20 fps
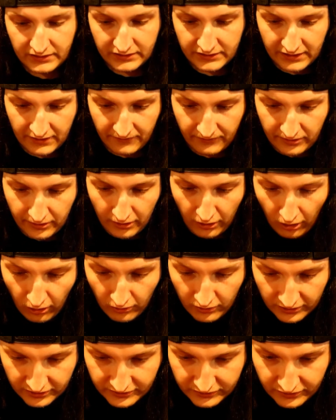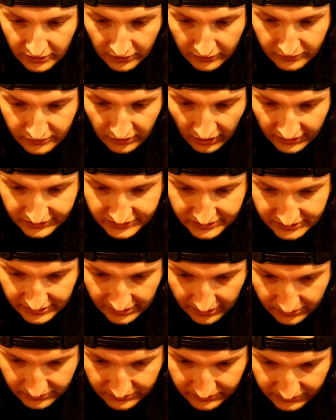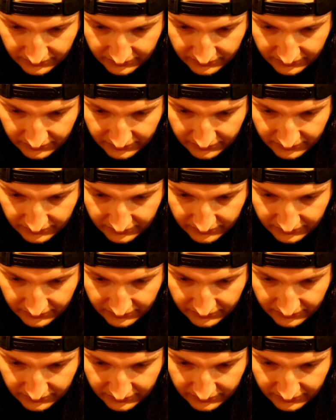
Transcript: definitely. Oh, there's they're dot stickers.